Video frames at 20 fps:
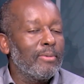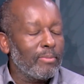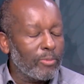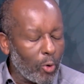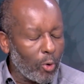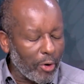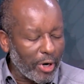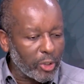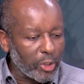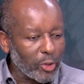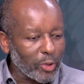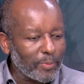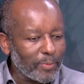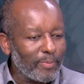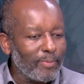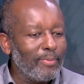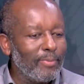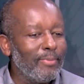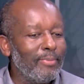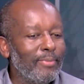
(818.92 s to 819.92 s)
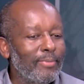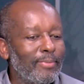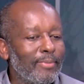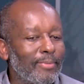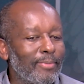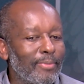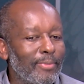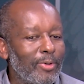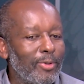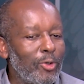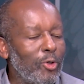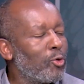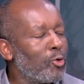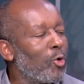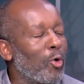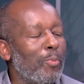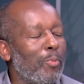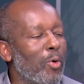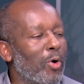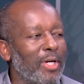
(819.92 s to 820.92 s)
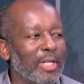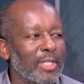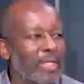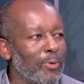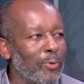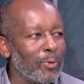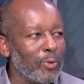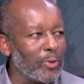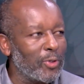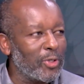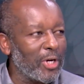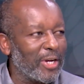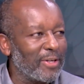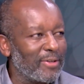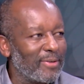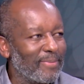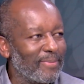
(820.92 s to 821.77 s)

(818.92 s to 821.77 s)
correction. Your stockbroker doesn't hold your shares.